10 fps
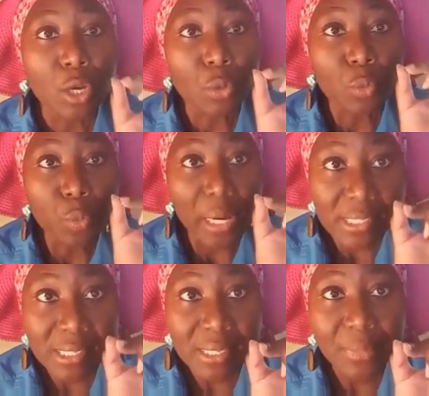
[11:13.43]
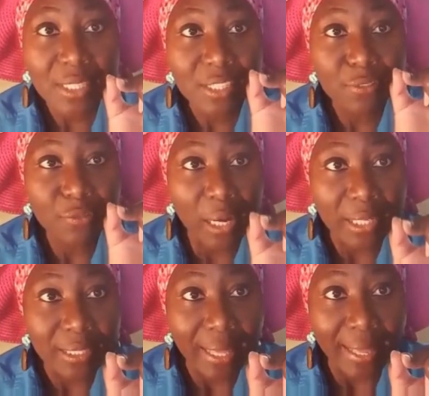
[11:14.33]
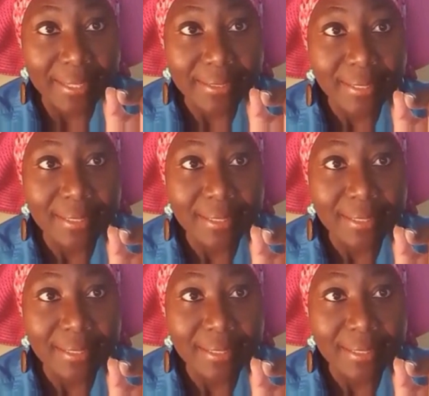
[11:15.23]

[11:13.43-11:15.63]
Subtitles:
Racism is defined as